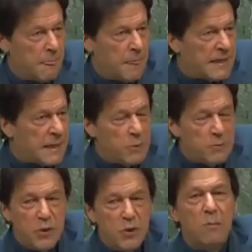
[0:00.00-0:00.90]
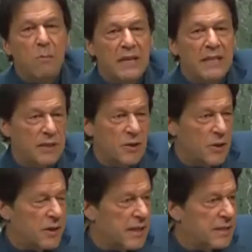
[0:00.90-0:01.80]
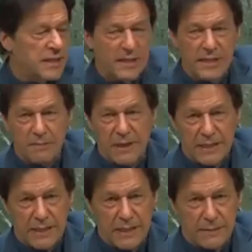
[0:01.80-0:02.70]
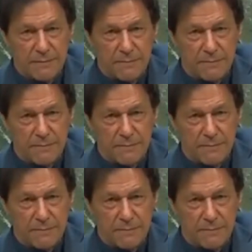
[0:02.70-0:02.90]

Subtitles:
that there would be no militant organizations in Pakistan.